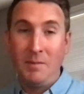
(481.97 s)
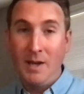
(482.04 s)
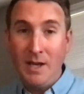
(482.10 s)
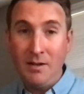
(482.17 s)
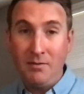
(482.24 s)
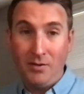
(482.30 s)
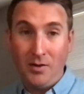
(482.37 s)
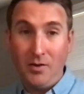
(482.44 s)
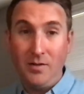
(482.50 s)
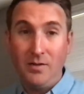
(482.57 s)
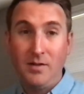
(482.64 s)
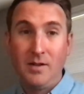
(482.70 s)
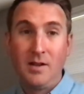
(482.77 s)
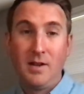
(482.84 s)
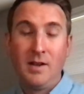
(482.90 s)
meaningful
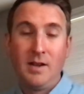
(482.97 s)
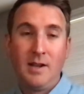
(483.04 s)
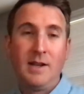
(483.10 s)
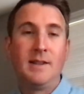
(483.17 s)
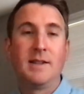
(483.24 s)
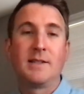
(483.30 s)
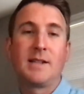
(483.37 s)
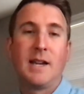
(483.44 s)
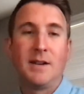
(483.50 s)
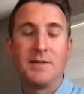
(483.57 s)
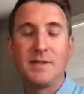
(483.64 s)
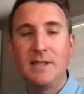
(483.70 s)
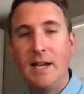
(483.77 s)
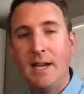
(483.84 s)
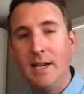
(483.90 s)
in this kind of
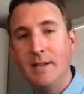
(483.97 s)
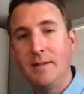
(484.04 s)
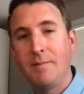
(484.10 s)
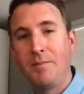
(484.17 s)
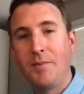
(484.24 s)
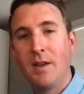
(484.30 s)
state.